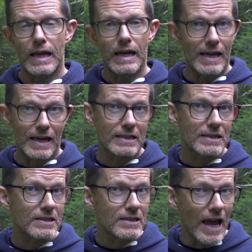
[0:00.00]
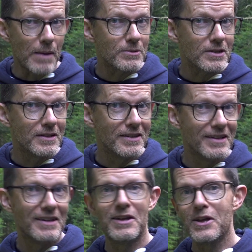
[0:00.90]
Except
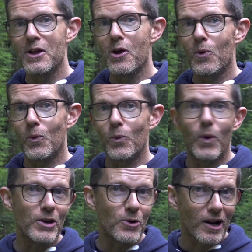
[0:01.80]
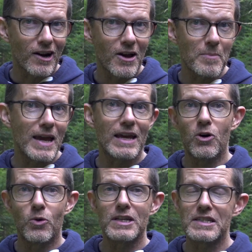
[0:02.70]
when you're climbing
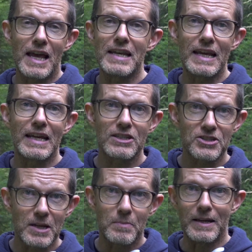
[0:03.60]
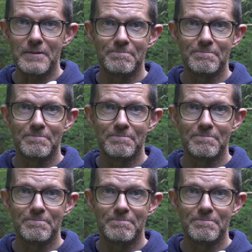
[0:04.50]
or descending steeply,